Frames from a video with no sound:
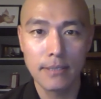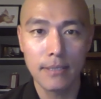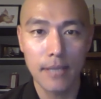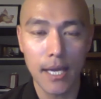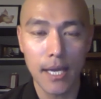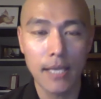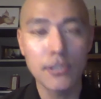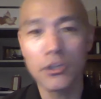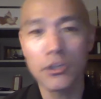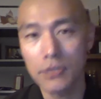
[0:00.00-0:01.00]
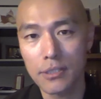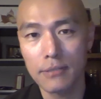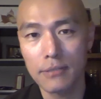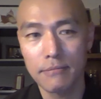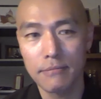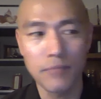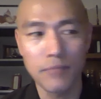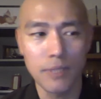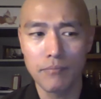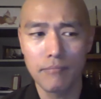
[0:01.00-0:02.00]
that shows you
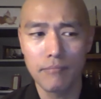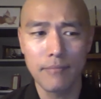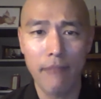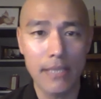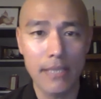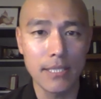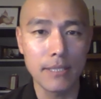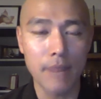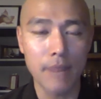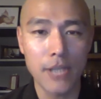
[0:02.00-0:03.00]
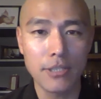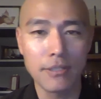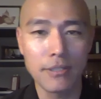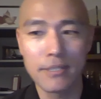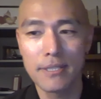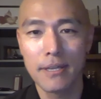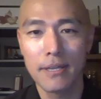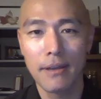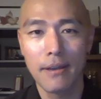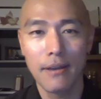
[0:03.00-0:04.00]
this fancy expressions,
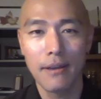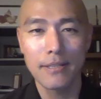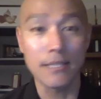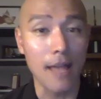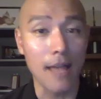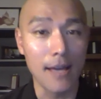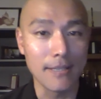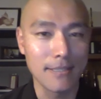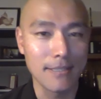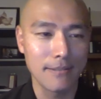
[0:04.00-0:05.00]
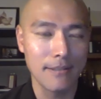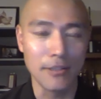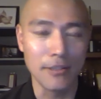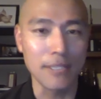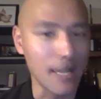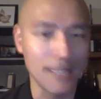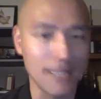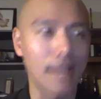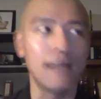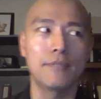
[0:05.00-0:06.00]
slangs. Oh, slangs!
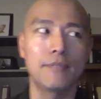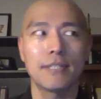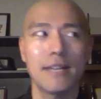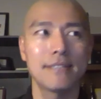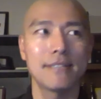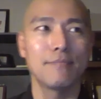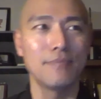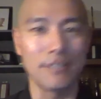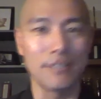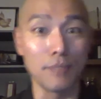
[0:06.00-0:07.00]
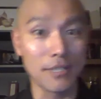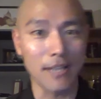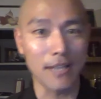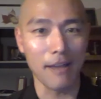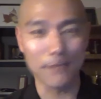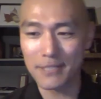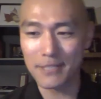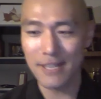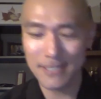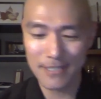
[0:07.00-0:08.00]
I love slangs, but the books that cover
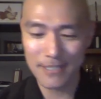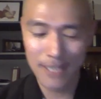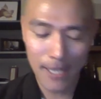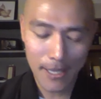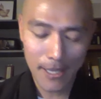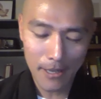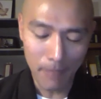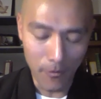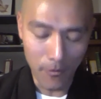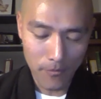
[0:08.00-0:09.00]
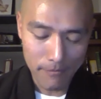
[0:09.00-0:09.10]
slangs. But